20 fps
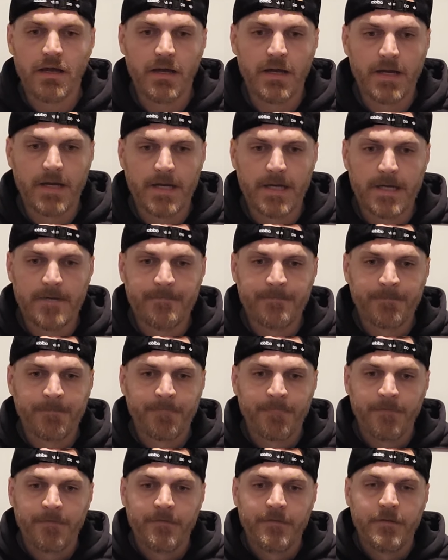Uh,
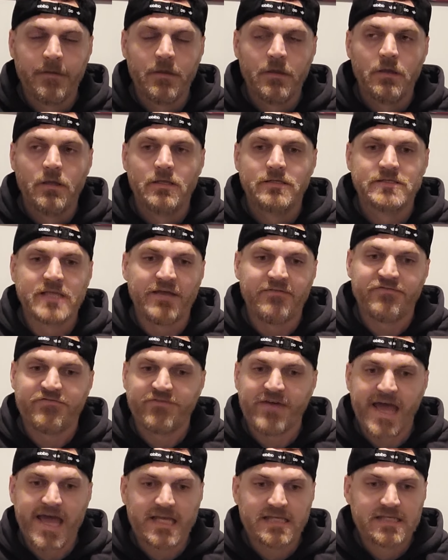he's got
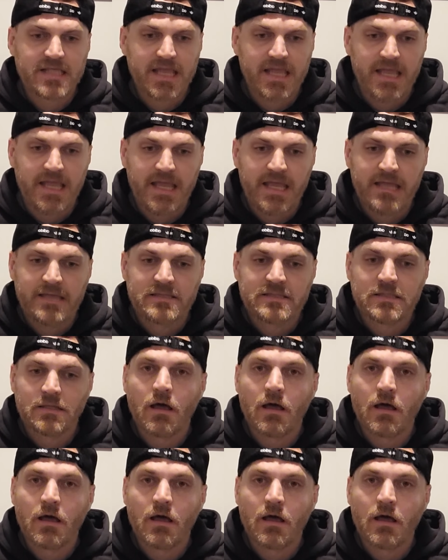fast hands,